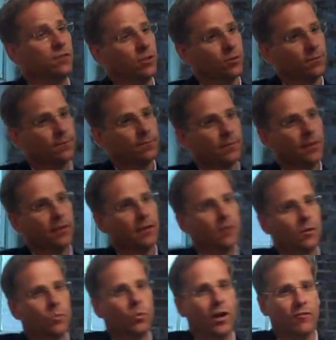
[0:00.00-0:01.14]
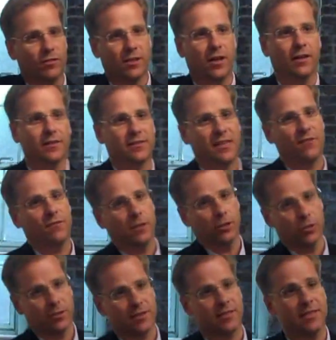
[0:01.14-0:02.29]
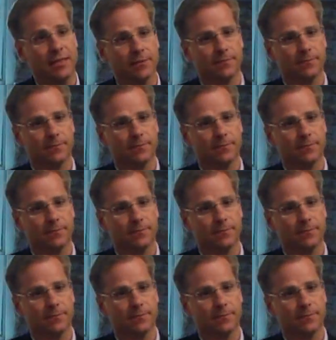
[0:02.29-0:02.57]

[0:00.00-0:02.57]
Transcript: you. We have what's called a safety alert seat.